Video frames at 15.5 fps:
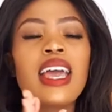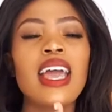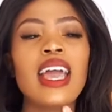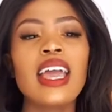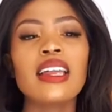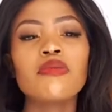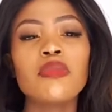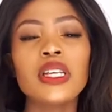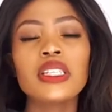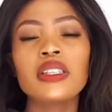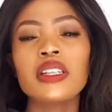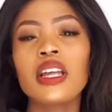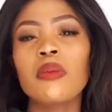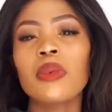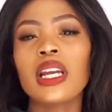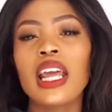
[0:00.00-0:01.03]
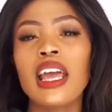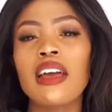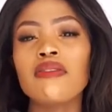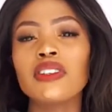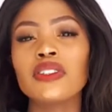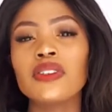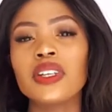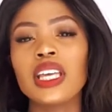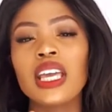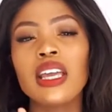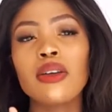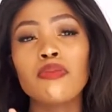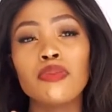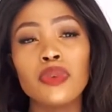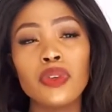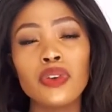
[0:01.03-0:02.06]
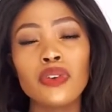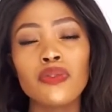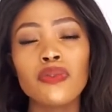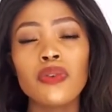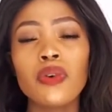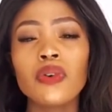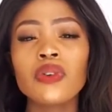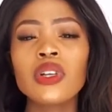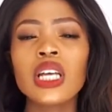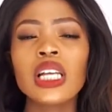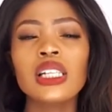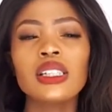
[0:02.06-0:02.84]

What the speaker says: and basically I'm going to have it looking beautiful,